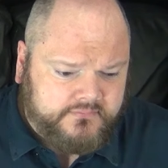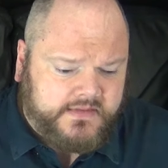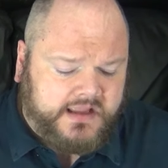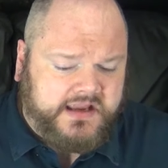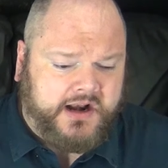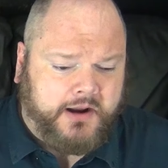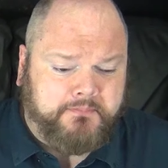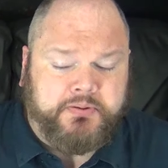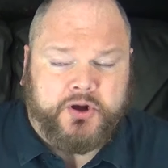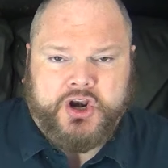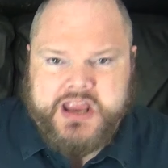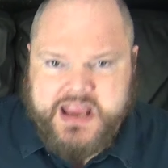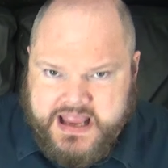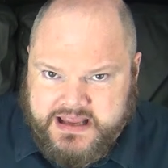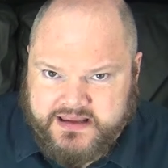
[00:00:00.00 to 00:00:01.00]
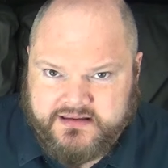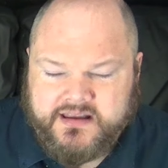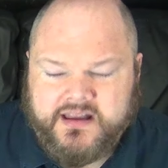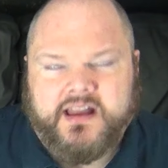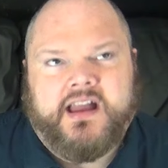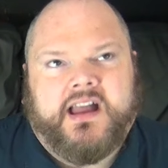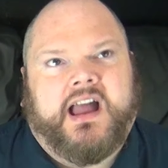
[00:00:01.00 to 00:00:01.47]
you know, bullying,
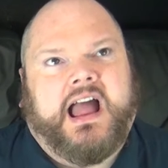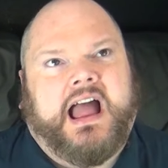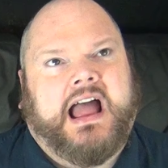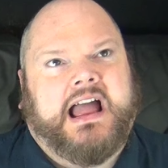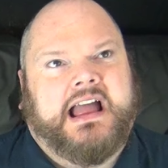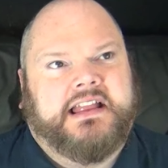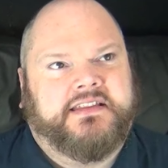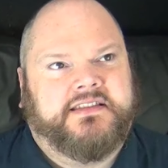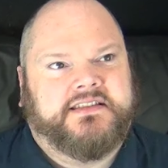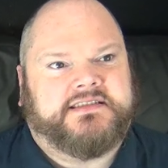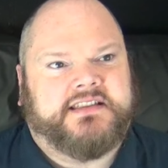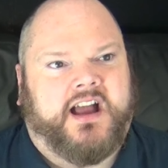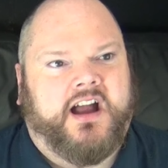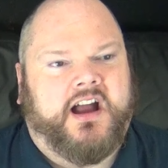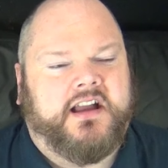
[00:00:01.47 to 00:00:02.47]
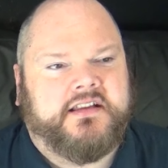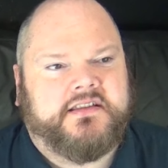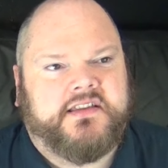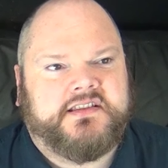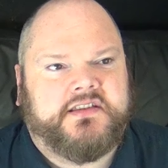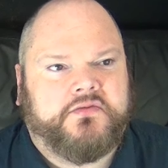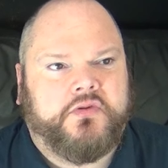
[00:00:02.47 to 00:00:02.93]
and uh,
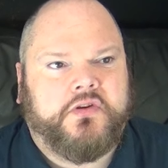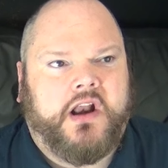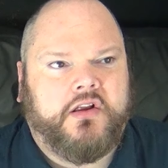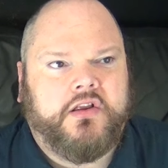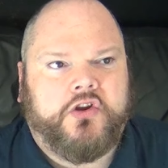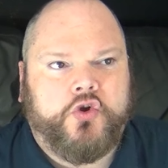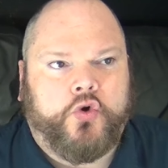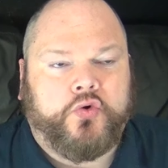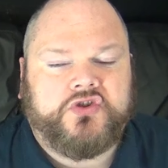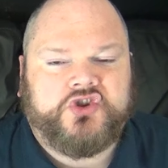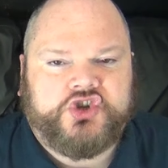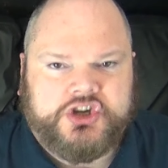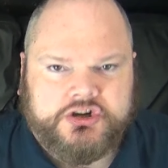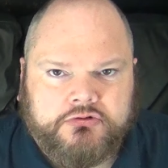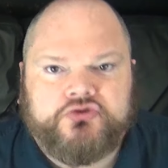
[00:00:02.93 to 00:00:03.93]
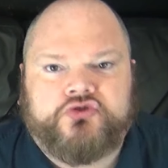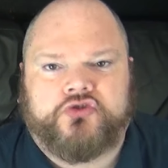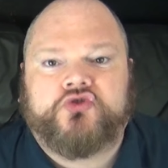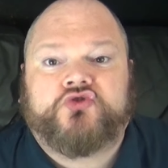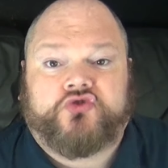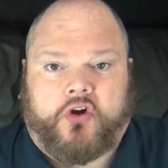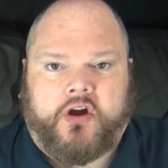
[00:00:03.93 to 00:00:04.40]
you know, your
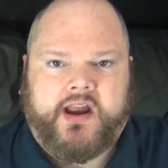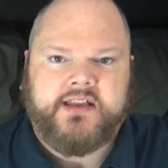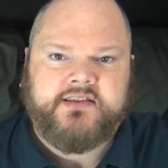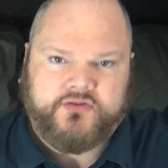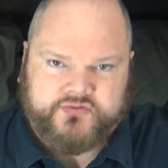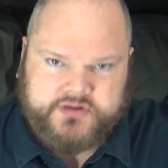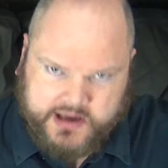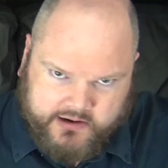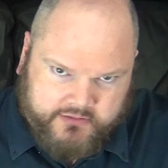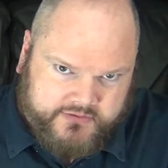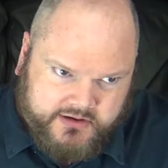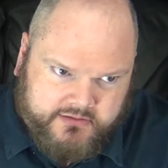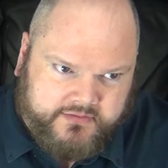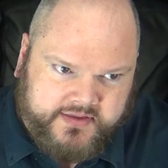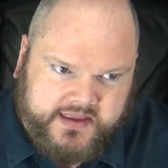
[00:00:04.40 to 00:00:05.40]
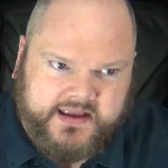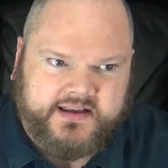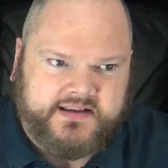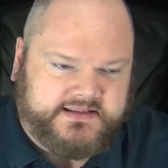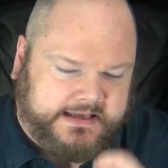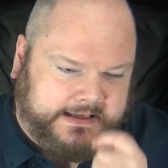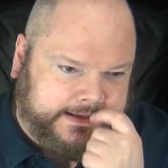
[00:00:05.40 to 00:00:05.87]
children trying to tell you
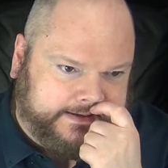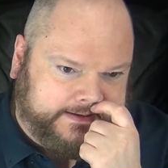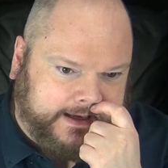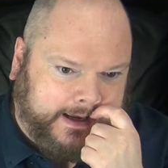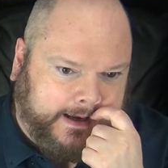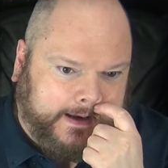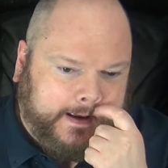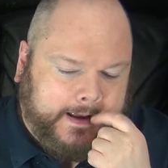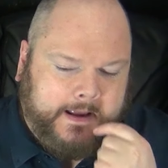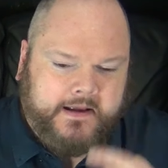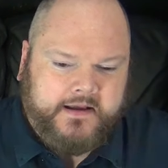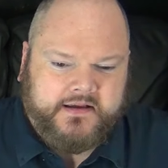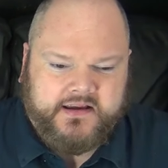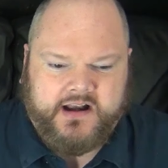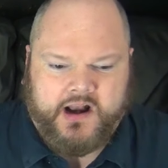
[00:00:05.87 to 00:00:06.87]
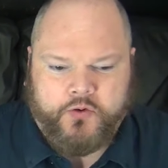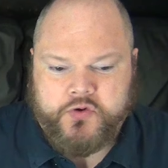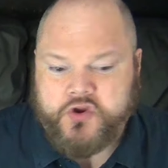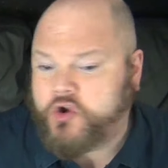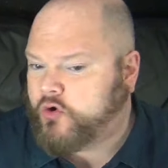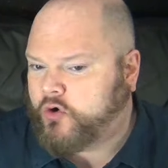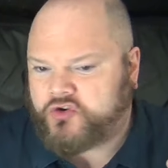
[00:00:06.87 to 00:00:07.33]
things, and uh, you know,
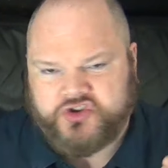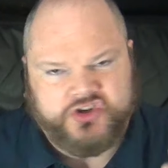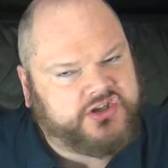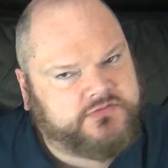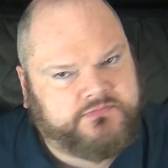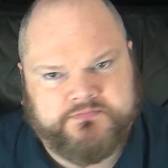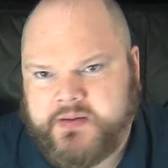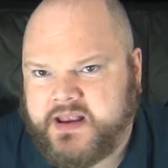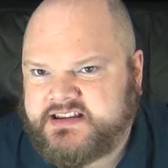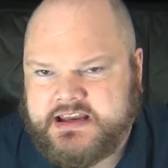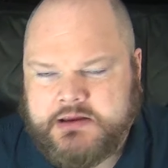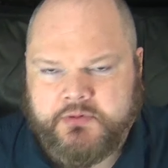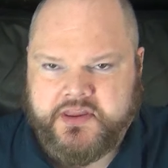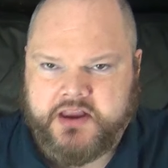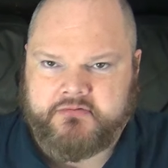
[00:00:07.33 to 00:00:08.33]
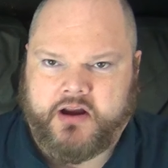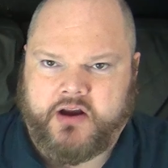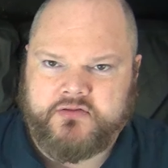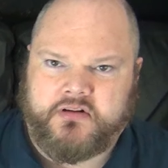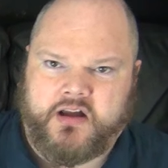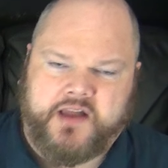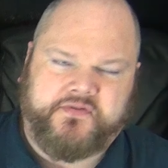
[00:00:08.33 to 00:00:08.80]
you're just busy with your
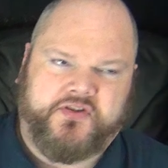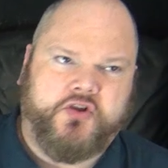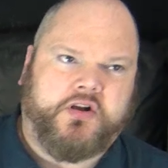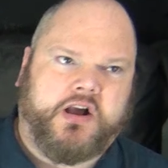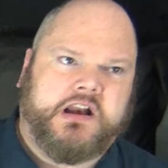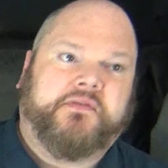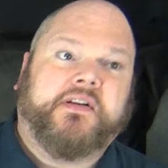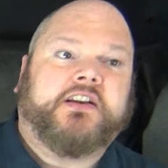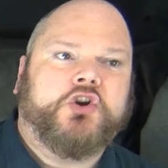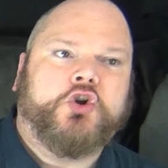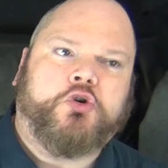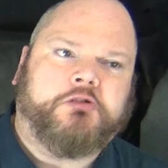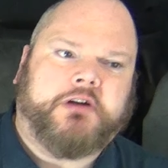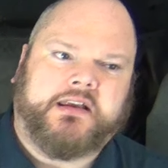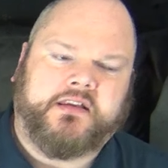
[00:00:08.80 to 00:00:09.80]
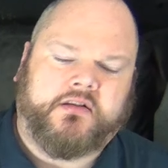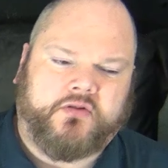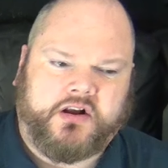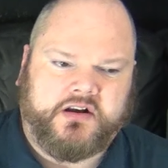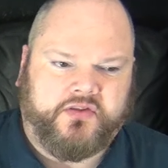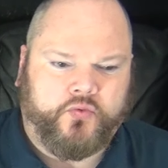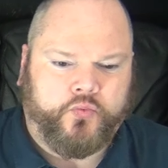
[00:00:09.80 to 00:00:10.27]
own life, and you're kind of ignoring the
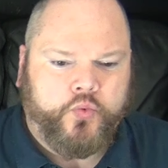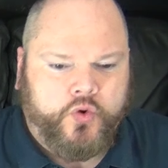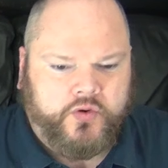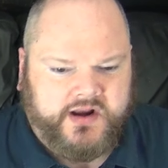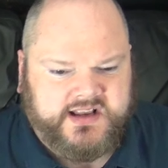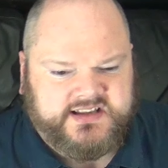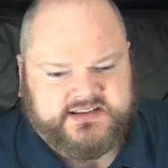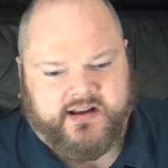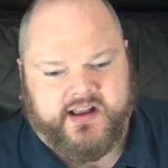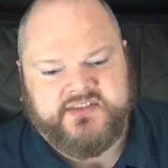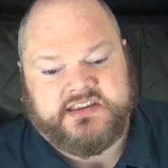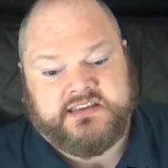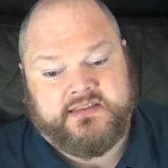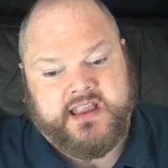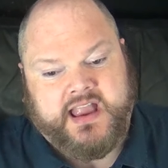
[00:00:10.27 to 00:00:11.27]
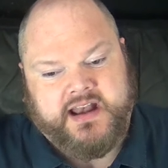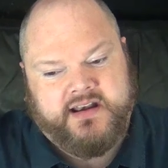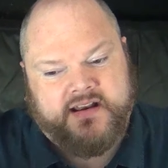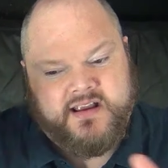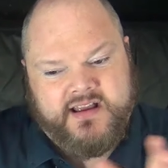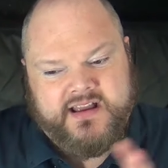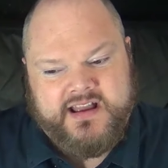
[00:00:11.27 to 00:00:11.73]
kind of the warning signs, and
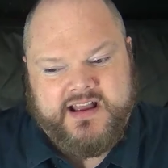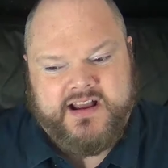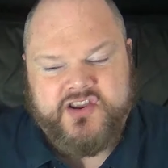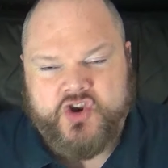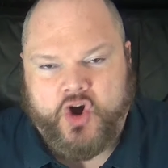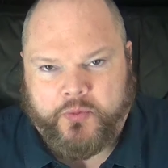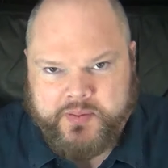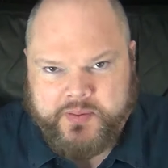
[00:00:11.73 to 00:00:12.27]
then not